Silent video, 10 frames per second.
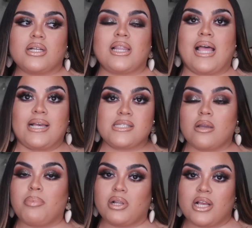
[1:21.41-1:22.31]

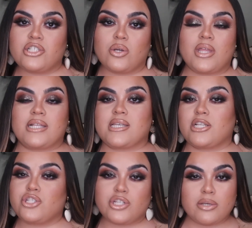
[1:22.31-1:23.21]
classic burlesque show that's
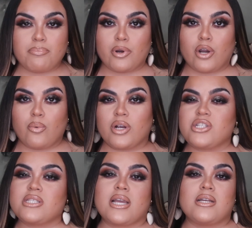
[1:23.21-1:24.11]
like cheaper, where
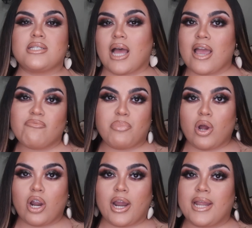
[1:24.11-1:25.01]
it's just like a dive
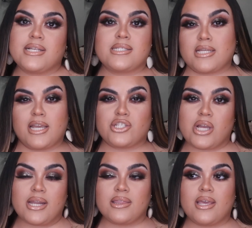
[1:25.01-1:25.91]
bar and a stage
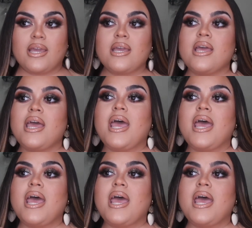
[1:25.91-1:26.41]
kind of thing.